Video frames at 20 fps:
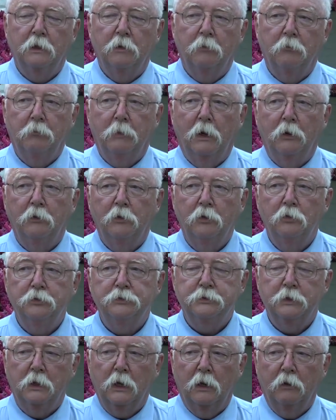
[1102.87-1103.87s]
about
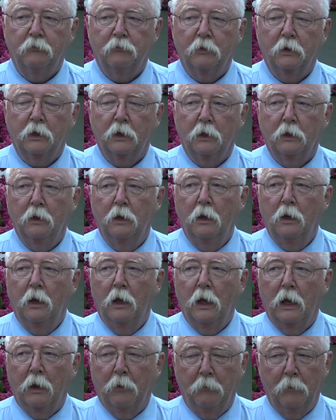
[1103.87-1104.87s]
using African
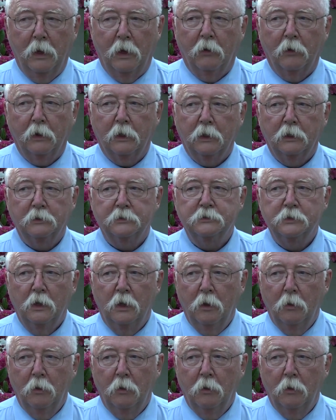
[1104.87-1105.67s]
Americans,